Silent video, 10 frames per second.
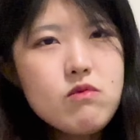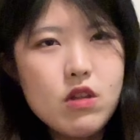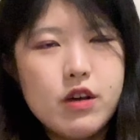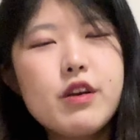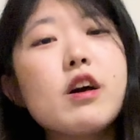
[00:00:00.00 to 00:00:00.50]

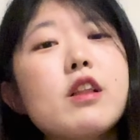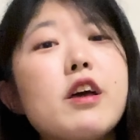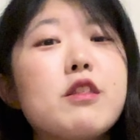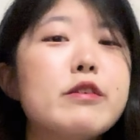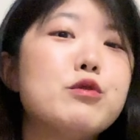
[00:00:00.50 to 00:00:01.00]
I think I like
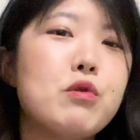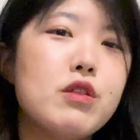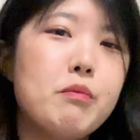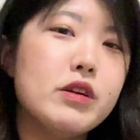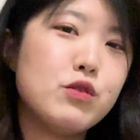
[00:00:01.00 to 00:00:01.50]
this one the
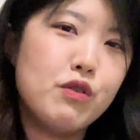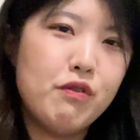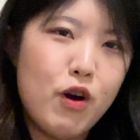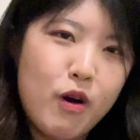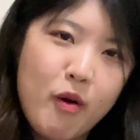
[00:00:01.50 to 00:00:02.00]
best so far.